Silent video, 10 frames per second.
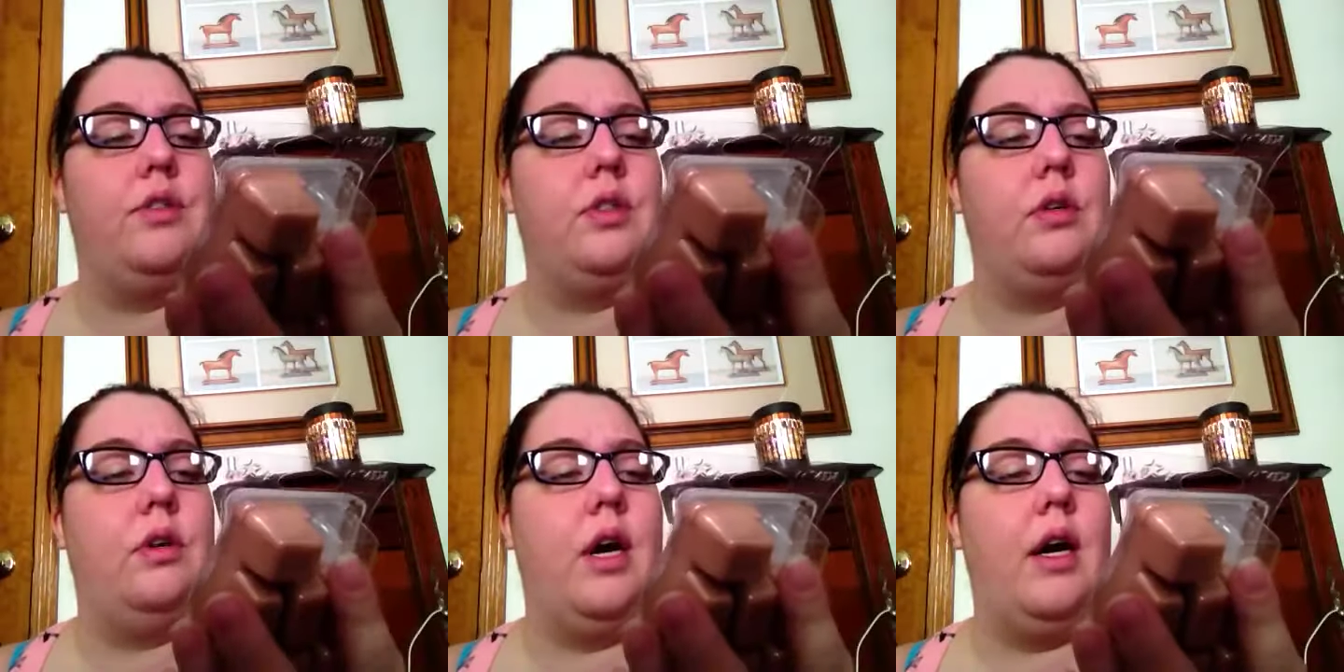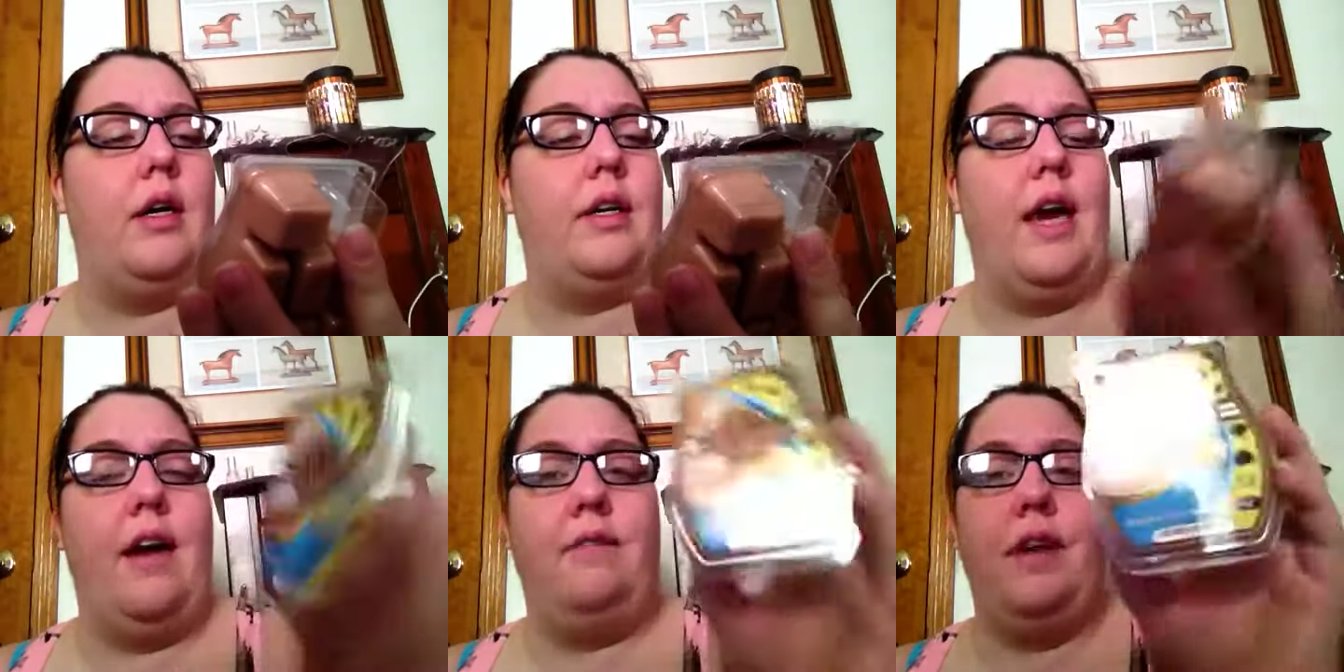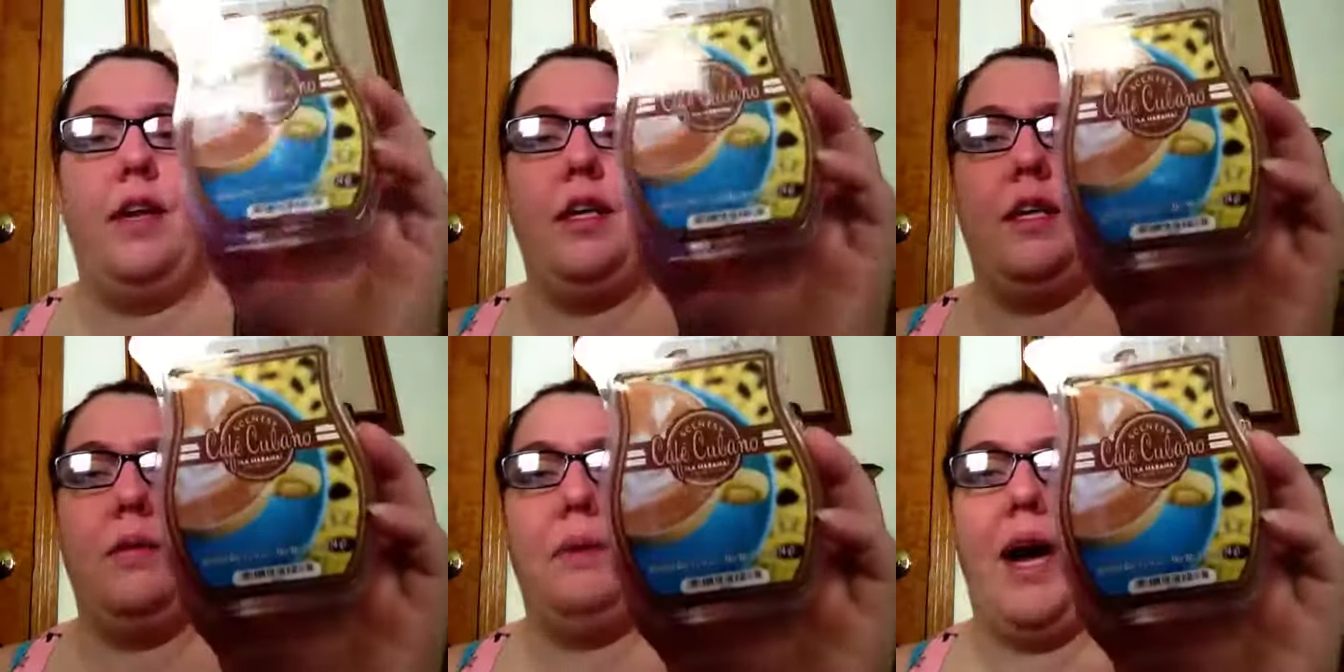So, Cafe
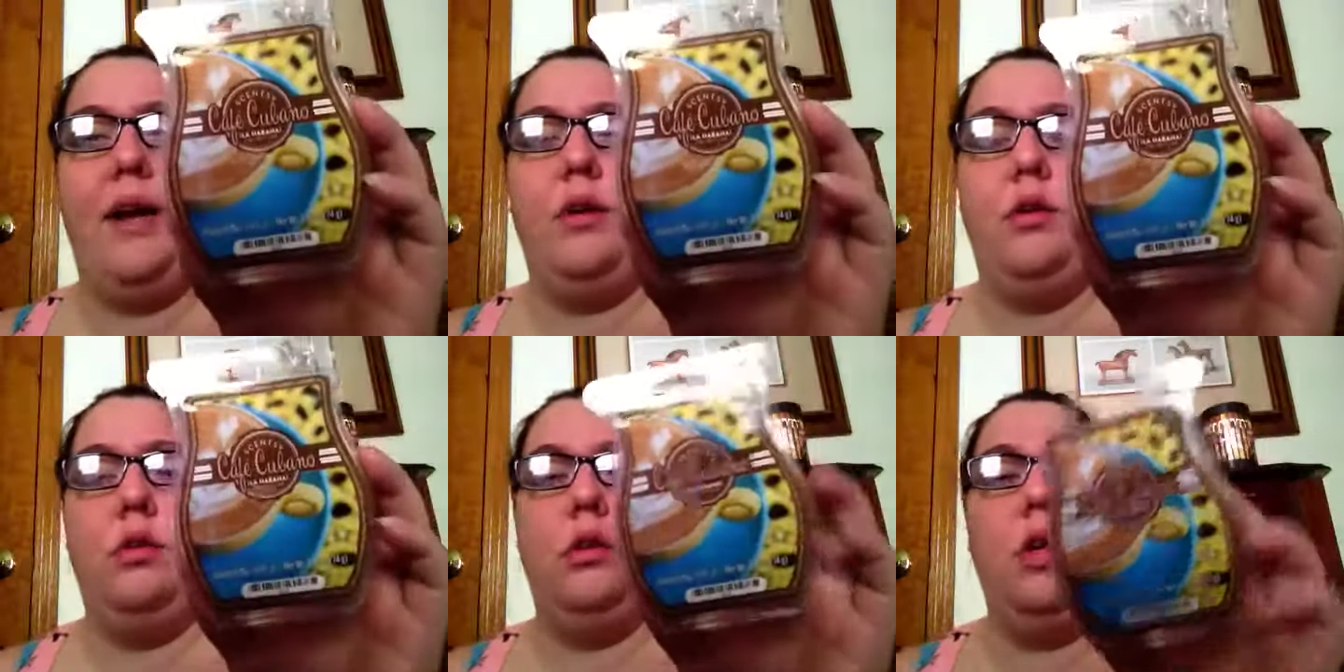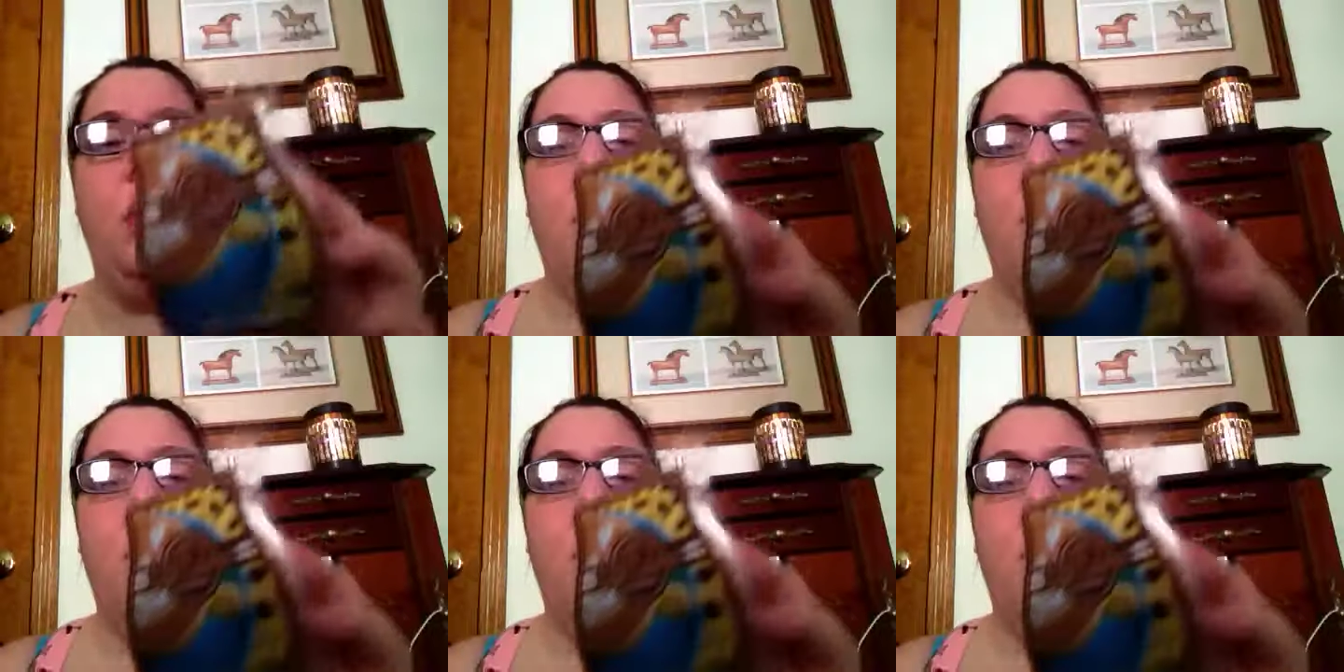Cabano,